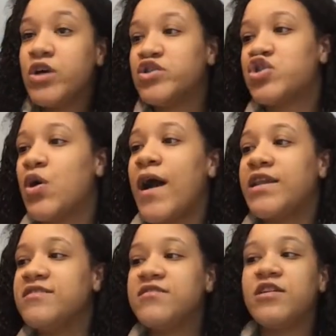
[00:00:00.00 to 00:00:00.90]
So I
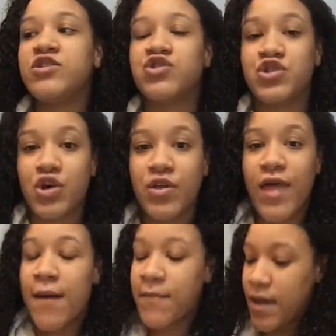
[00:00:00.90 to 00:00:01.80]
need to ensure
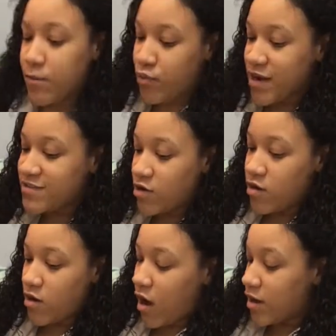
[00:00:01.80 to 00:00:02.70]
that my braids
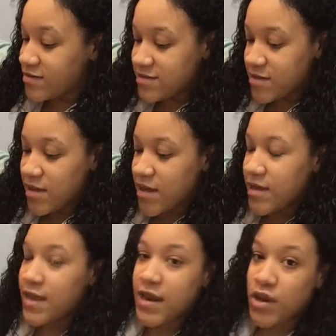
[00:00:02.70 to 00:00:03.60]
are not
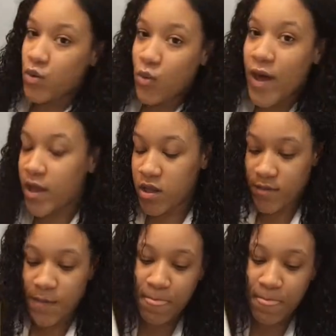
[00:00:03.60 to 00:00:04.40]
getting wet.